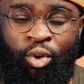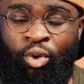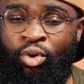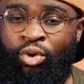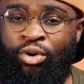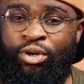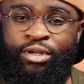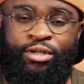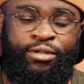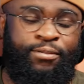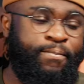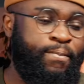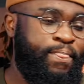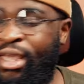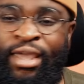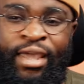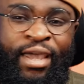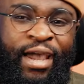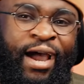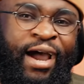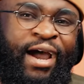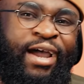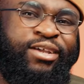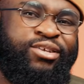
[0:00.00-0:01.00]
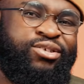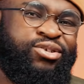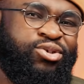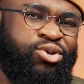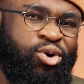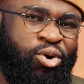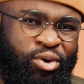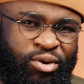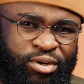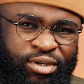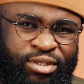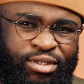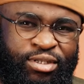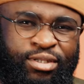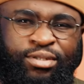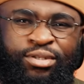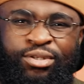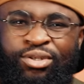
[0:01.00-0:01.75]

on AI songs.